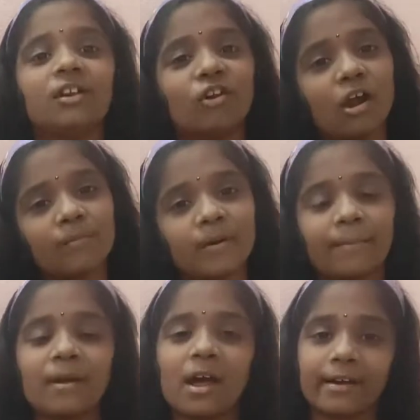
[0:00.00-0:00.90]
Lord
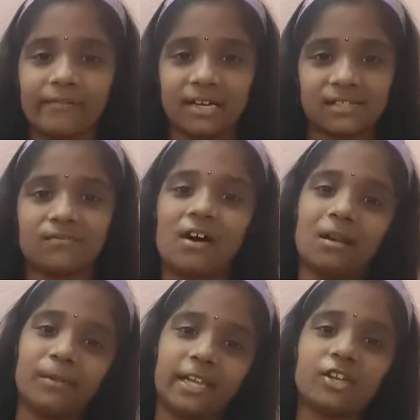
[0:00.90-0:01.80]
Brahma advised
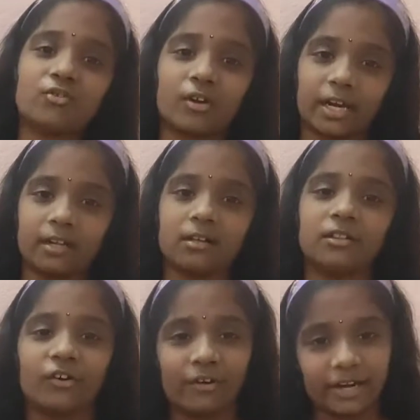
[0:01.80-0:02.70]
Valmiki to write
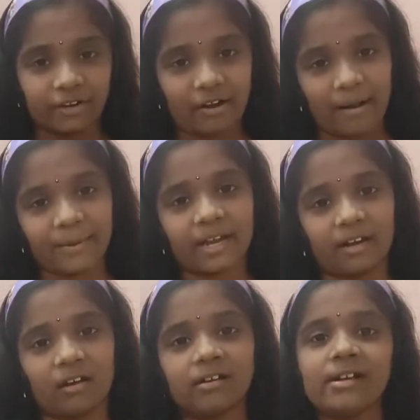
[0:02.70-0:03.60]
the great
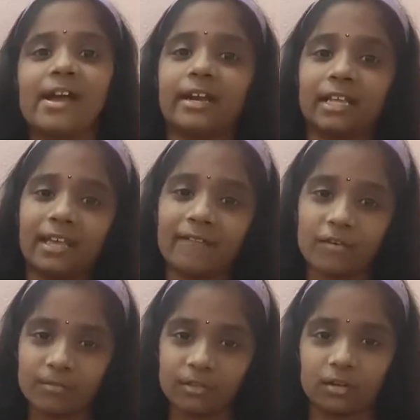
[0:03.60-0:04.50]
Ramayana and gave
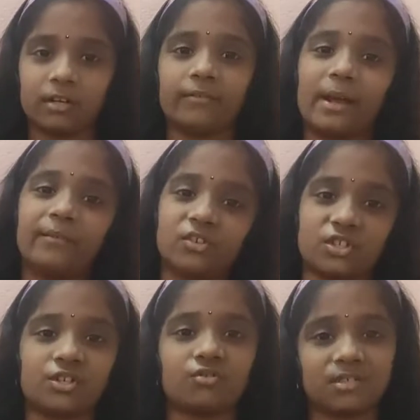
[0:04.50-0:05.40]
him the divine
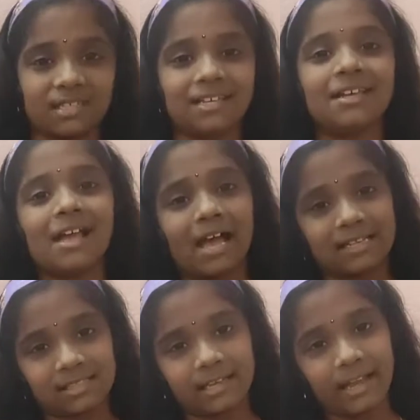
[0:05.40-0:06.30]
vision to see
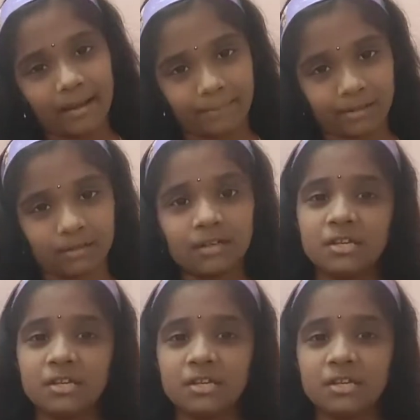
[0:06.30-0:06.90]
as they happened.